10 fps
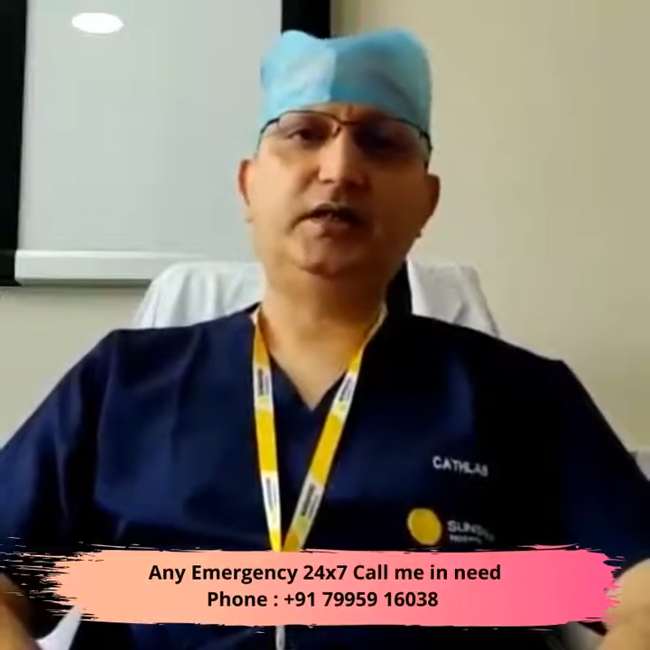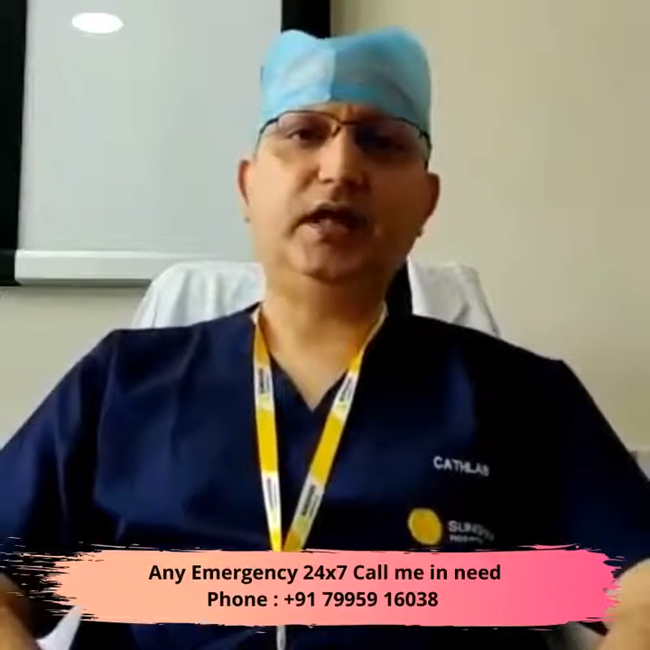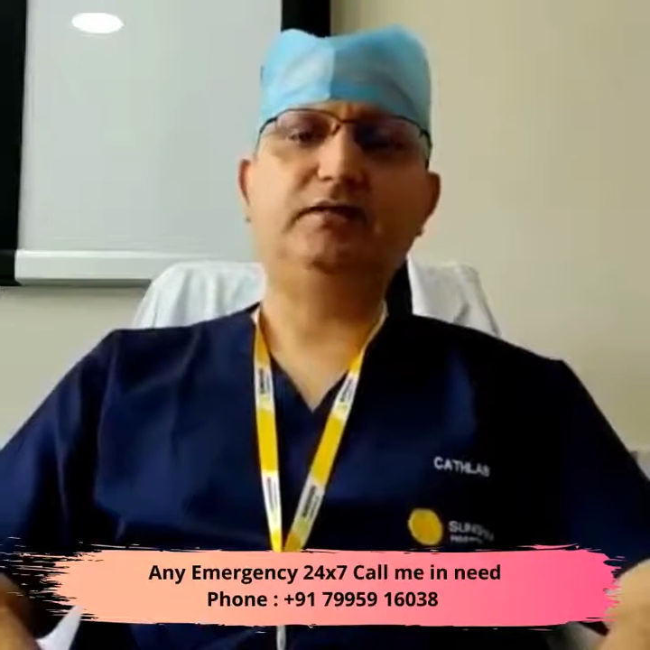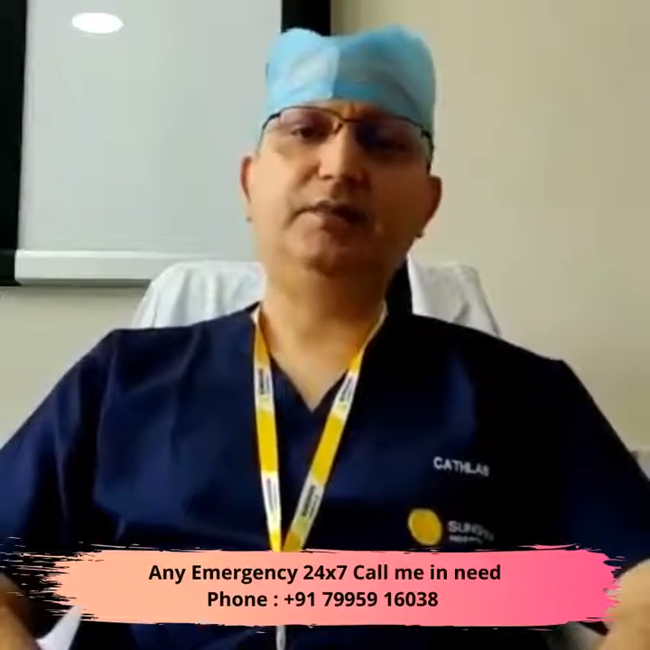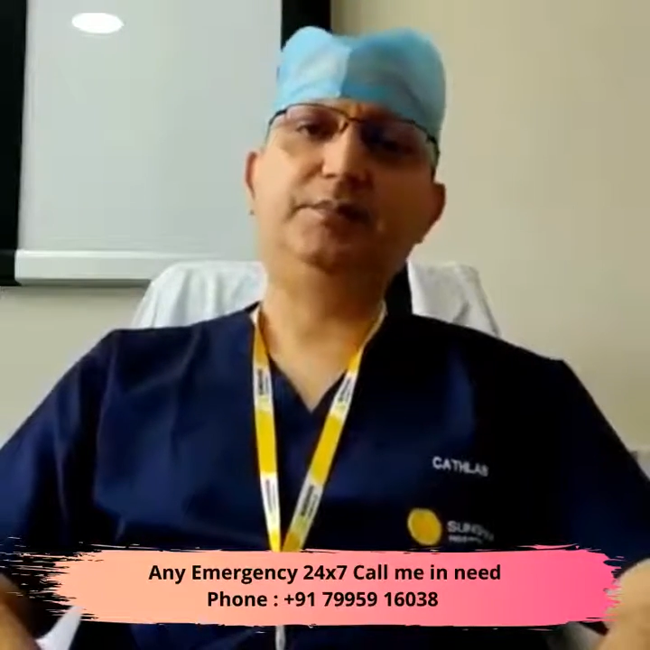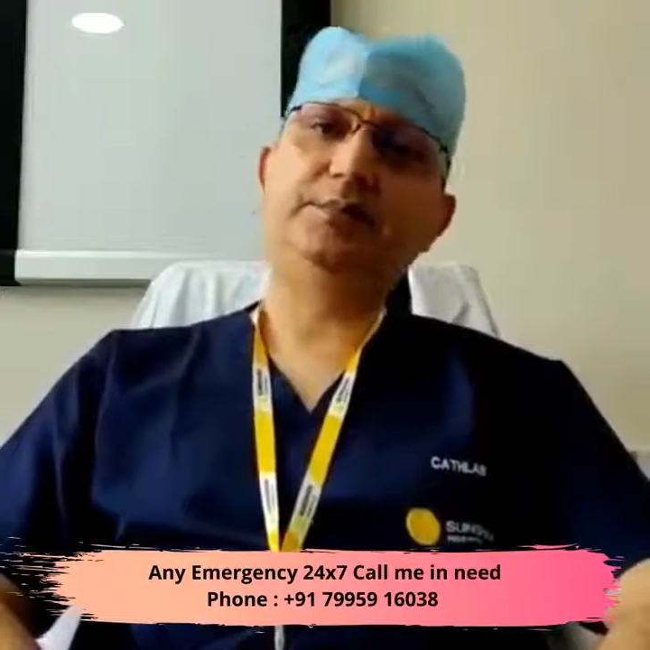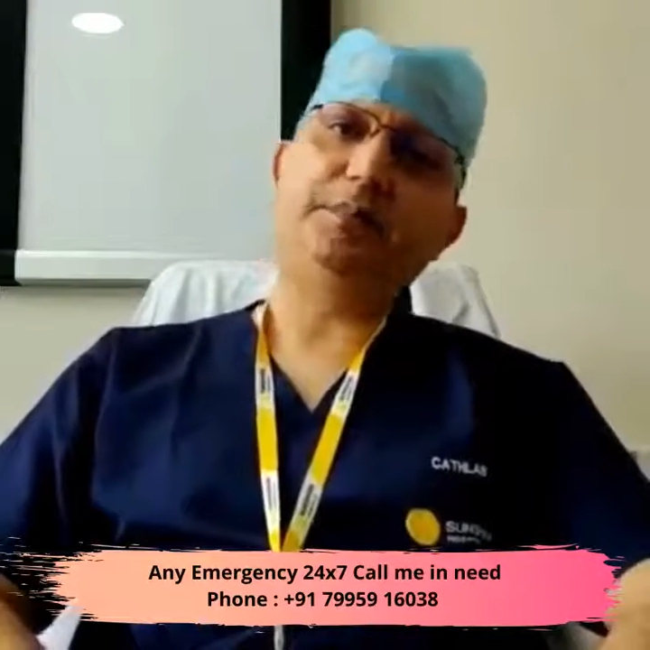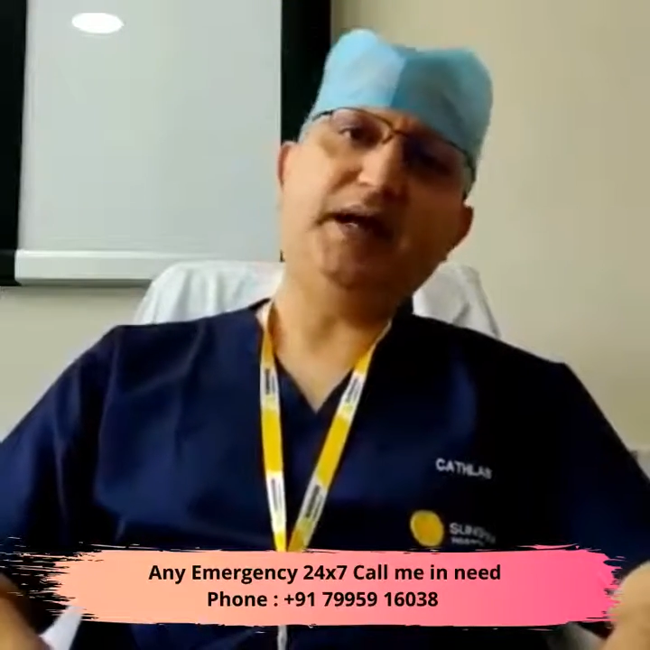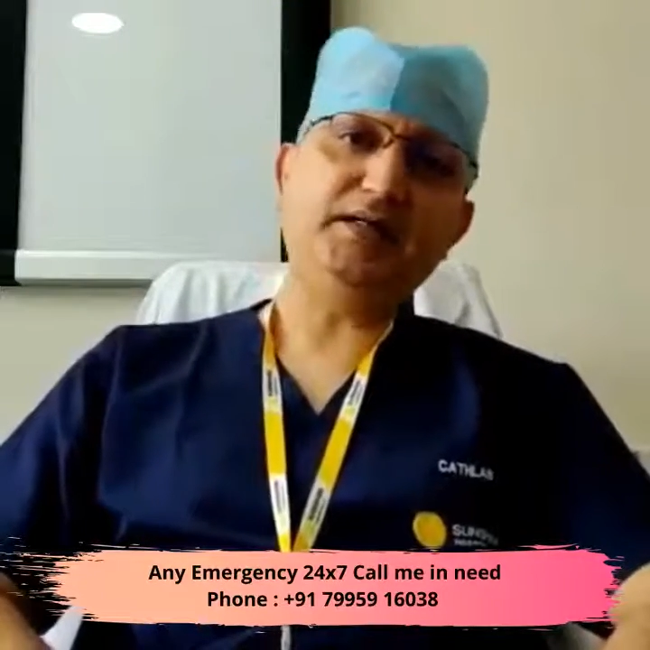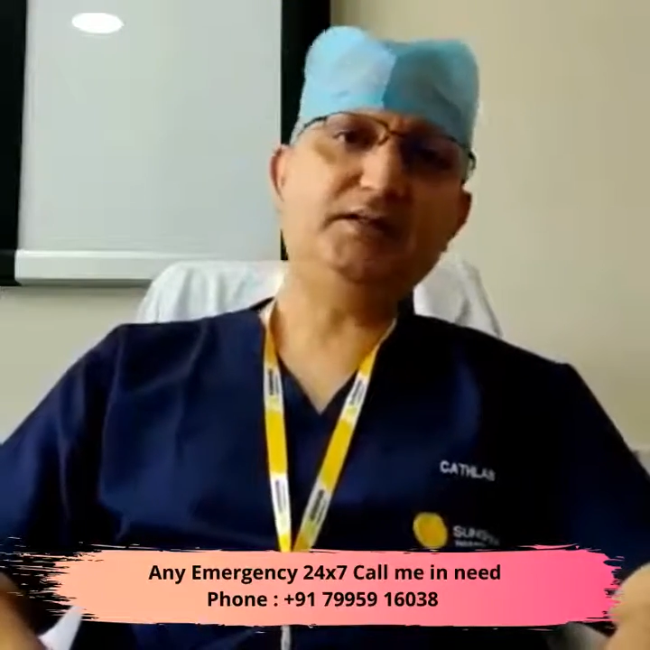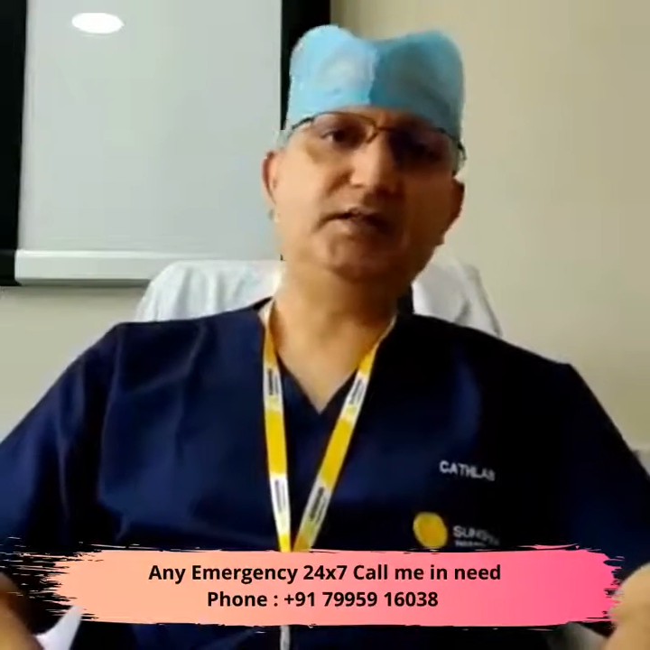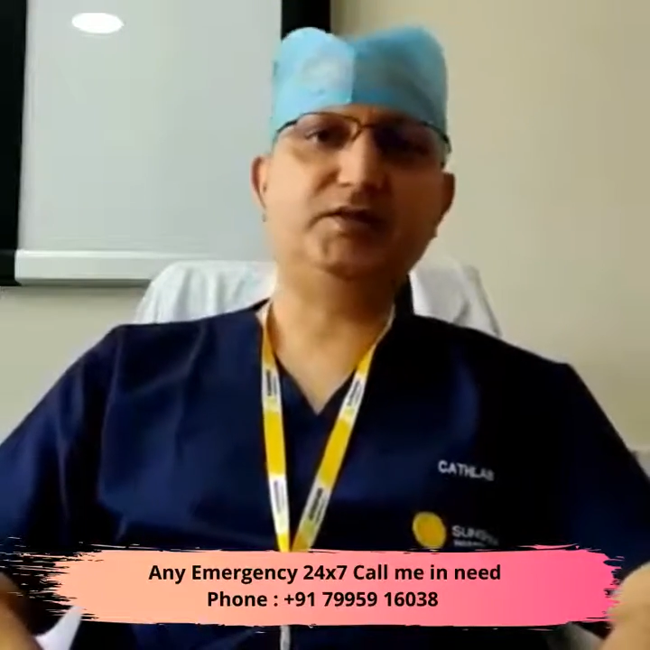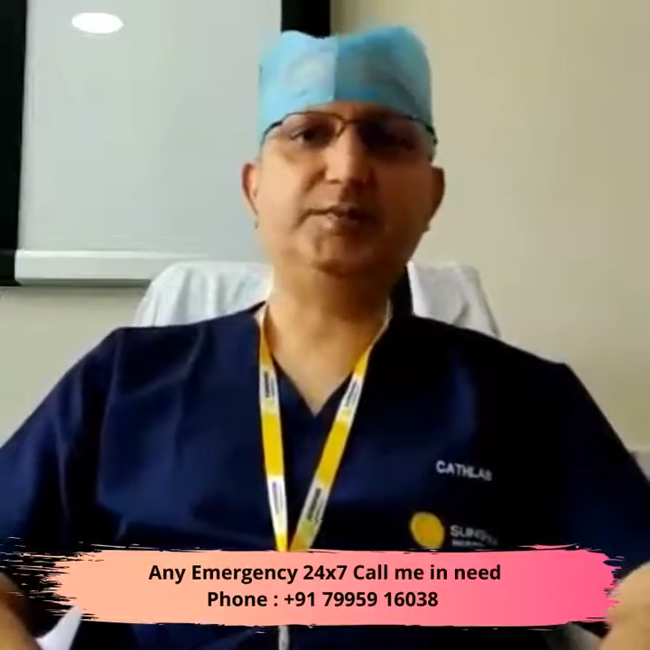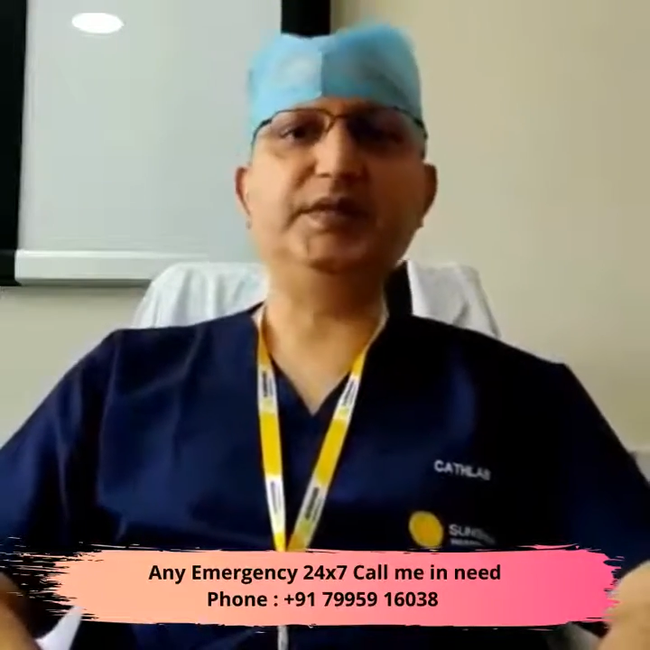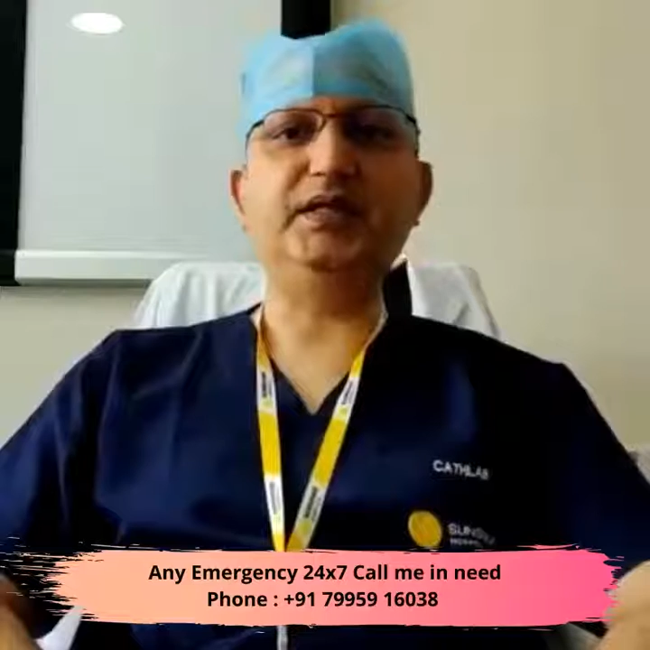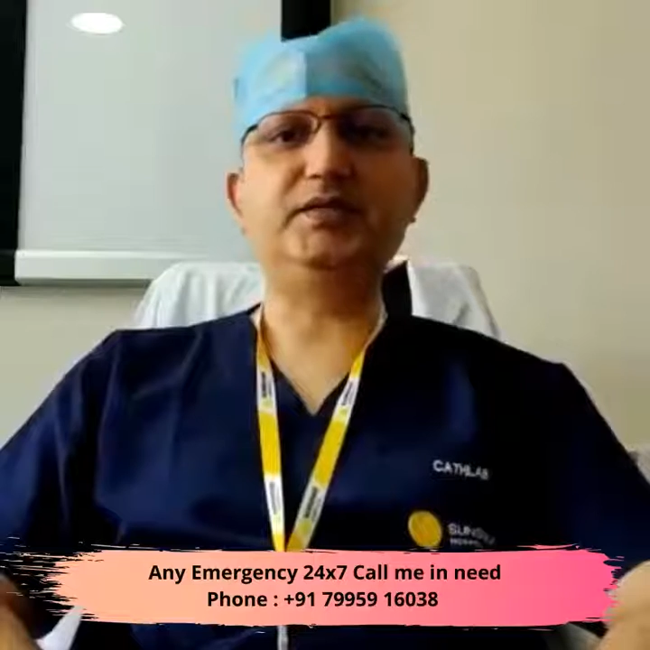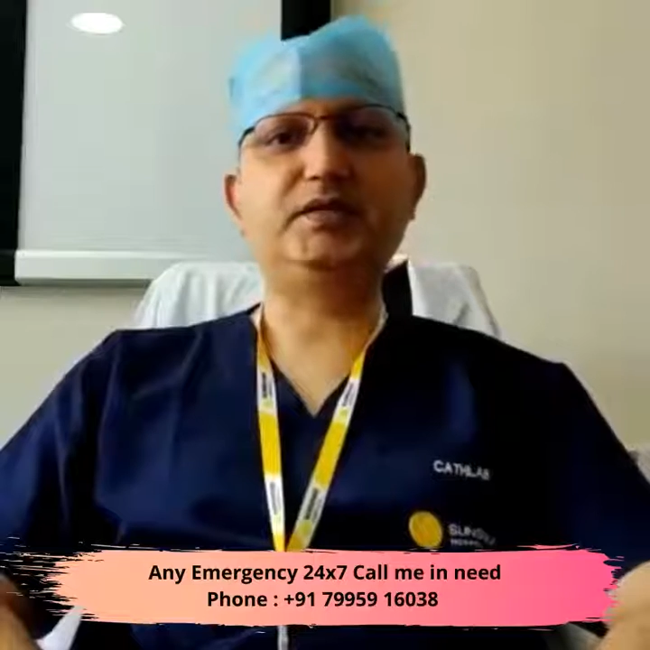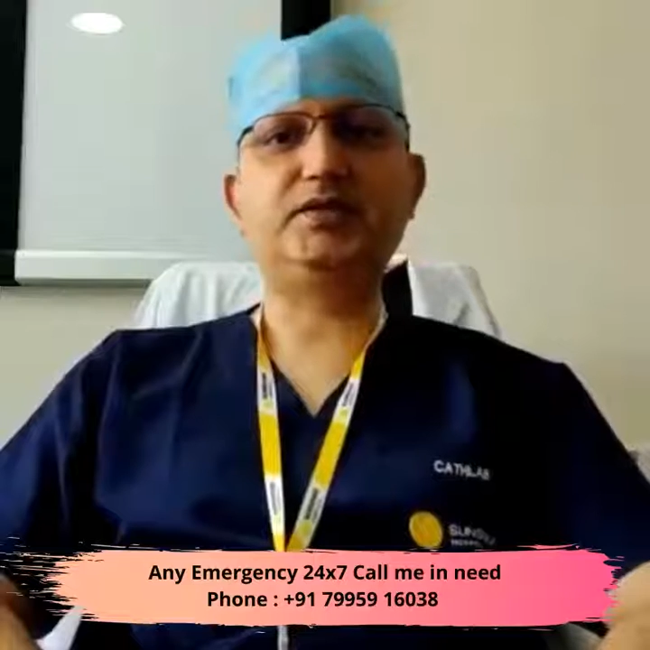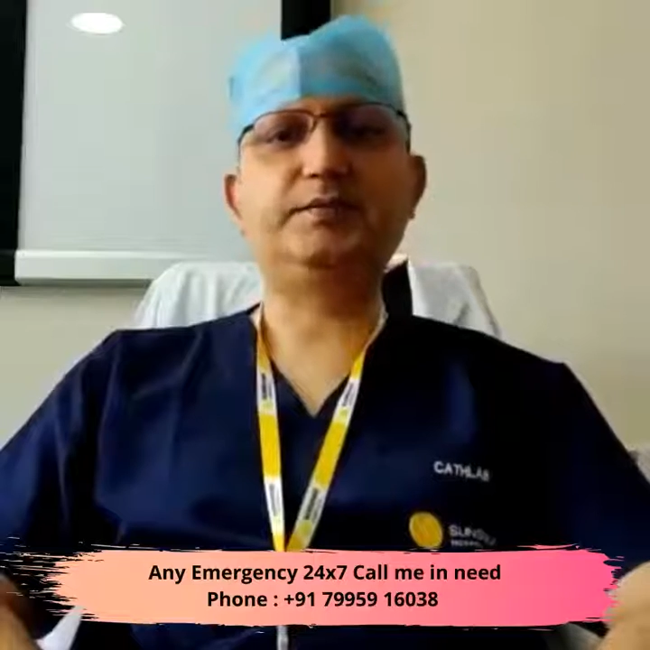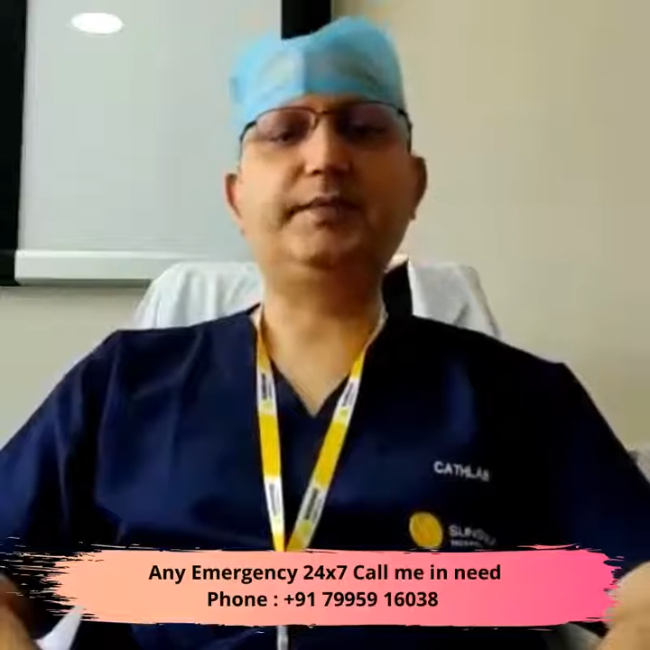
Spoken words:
our past experiences